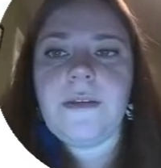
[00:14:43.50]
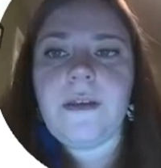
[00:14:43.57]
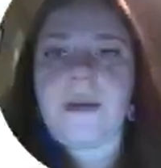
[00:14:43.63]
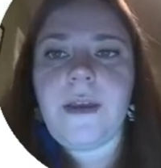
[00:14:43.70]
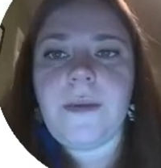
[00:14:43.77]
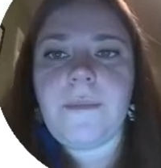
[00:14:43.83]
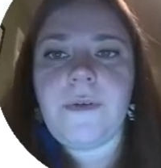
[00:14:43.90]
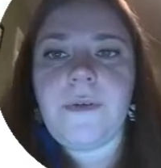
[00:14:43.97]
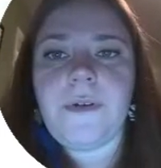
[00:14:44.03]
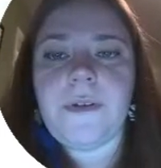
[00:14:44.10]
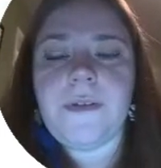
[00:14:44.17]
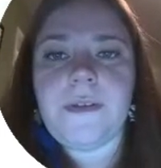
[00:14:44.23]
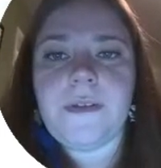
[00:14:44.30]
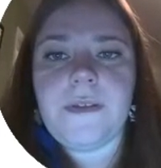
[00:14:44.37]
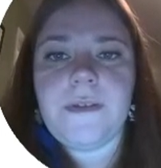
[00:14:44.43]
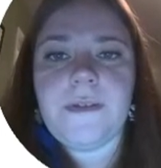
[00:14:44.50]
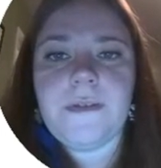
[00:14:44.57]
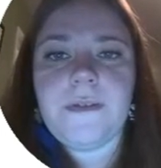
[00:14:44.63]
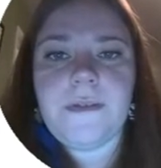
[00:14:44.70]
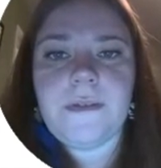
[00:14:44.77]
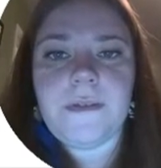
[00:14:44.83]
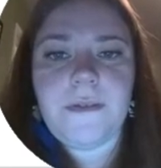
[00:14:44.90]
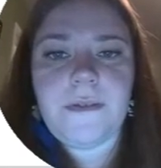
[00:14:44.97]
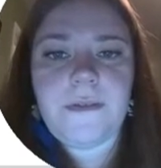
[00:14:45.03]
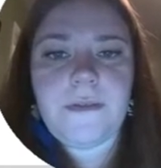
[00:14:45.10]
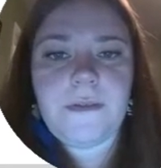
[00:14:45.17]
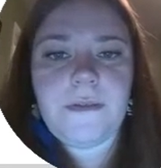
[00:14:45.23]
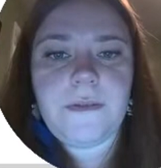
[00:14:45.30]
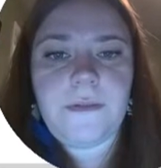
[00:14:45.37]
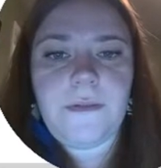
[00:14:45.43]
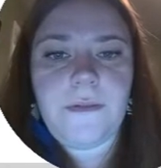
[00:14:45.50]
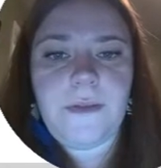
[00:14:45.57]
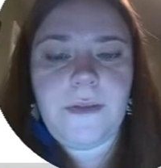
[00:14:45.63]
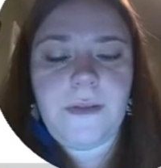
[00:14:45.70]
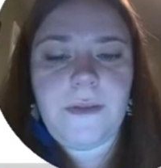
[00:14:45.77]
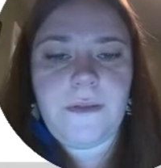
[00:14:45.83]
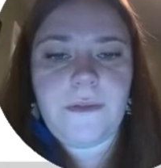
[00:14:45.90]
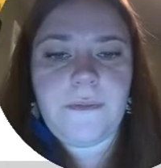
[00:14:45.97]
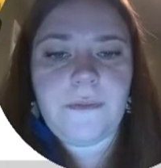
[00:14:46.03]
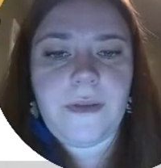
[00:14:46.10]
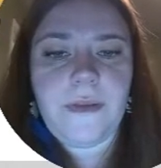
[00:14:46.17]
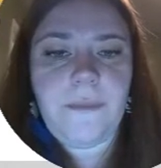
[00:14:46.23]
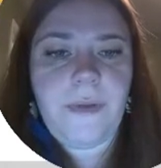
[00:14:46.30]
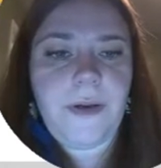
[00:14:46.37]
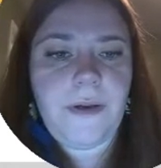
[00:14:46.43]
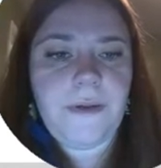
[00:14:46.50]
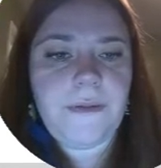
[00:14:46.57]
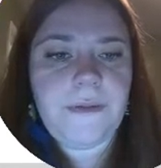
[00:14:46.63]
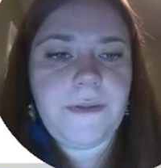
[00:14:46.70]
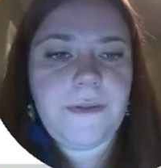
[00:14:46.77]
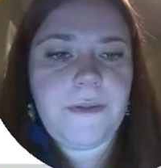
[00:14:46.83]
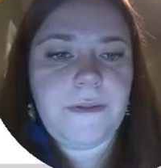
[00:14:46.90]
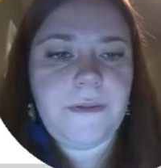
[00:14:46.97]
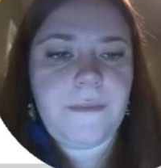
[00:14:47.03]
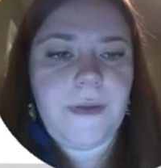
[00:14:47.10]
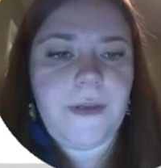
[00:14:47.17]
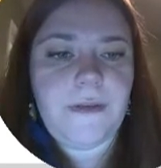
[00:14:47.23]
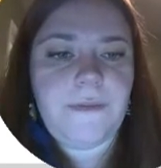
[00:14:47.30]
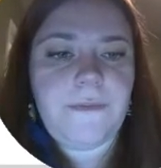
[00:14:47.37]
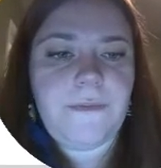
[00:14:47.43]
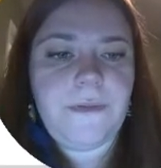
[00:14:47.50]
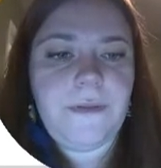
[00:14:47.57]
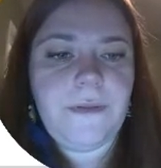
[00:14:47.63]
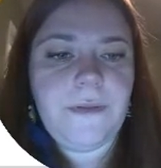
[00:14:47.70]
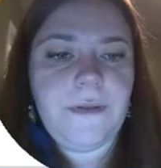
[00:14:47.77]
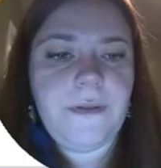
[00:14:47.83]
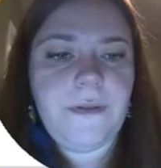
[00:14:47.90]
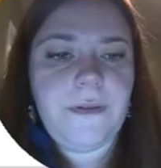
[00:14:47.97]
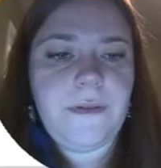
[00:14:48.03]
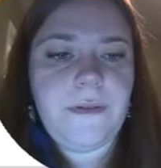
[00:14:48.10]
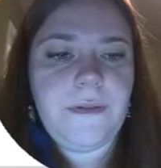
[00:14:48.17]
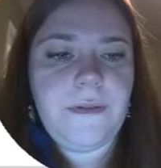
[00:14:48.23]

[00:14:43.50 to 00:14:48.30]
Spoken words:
I'm going to insert the 3 parts. Here's my floor.